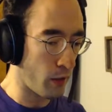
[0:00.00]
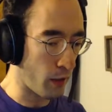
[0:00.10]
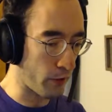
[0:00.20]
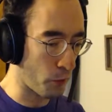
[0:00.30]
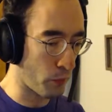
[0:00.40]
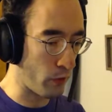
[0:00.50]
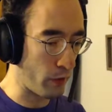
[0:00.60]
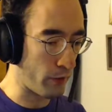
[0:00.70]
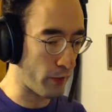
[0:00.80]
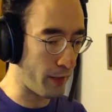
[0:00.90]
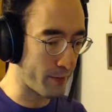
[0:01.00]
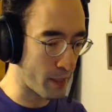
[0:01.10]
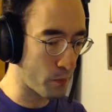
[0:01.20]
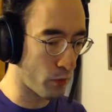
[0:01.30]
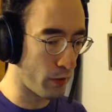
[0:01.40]
spawns, and at
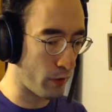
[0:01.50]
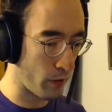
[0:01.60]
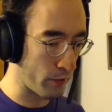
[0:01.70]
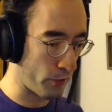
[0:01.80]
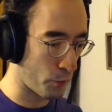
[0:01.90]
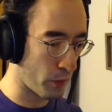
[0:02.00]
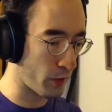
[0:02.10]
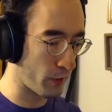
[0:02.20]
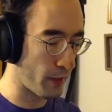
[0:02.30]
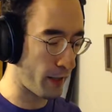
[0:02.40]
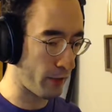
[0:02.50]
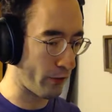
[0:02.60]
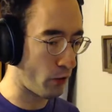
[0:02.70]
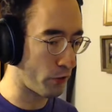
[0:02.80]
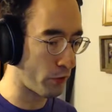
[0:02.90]
that point another spark attack is
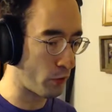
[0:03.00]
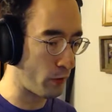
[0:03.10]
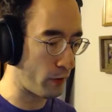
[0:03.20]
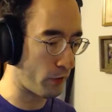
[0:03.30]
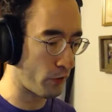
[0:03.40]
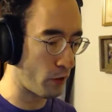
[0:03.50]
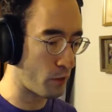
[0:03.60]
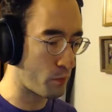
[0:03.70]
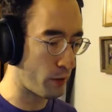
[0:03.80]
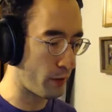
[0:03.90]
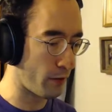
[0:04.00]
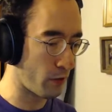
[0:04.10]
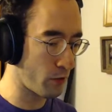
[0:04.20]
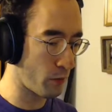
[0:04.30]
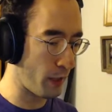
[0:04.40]
also going to start, but as
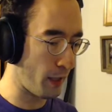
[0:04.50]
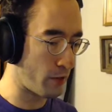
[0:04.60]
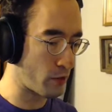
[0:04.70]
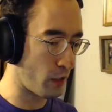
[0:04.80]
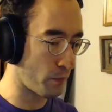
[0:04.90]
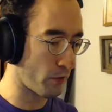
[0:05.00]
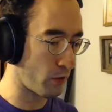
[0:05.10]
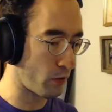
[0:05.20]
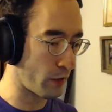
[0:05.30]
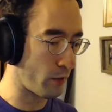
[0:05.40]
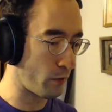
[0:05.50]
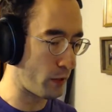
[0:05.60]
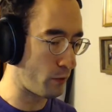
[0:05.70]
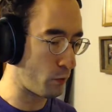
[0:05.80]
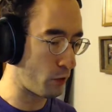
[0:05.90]
long as we edge up slowly,
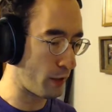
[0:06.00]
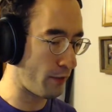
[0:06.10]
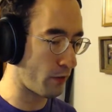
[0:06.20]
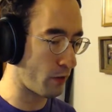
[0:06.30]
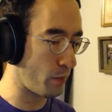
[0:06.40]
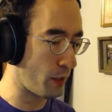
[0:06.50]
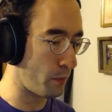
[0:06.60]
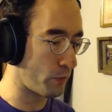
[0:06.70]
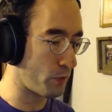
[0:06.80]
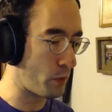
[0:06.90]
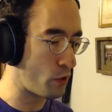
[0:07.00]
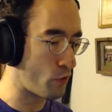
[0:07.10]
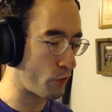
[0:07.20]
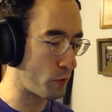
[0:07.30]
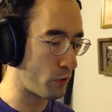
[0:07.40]
we will easily be able to
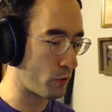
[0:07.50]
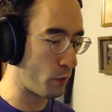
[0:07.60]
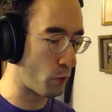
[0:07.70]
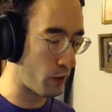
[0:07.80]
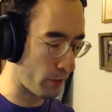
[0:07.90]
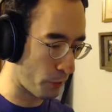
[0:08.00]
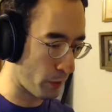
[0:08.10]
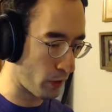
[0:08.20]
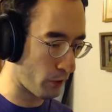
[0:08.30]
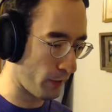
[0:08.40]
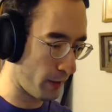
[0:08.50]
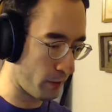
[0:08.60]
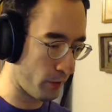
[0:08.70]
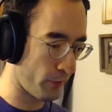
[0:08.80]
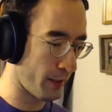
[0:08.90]
maneuver between one of the sparks and
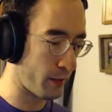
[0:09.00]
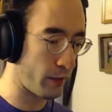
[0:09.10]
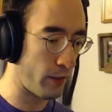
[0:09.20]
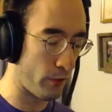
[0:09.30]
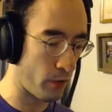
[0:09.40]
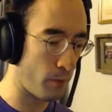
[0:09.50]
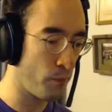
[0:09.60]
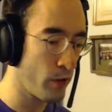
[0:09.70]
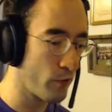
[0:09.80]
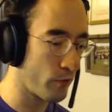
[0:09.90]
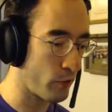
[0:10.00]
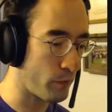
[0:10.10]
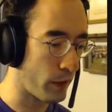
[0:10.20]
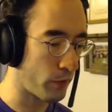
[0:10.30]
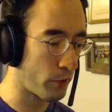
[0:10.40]
the second laser from
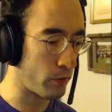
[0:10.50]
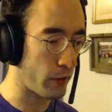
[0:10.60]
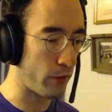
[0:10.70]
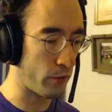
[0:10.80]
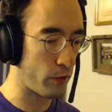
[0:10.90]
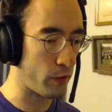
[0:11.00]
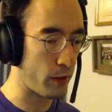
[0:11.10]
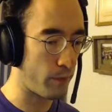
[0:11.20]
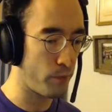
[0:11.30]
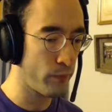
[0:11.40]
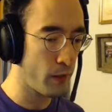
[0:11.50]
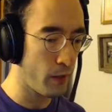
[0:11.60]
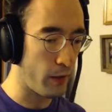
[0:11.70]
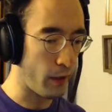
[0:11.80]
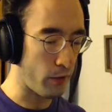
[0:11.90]
that third laser turret.
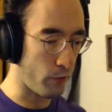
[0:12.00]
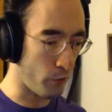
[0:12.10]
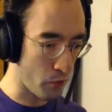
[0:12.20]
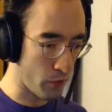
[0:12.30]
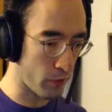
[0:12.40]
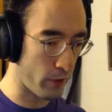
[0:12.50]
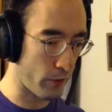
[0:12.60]
Now the fourth laser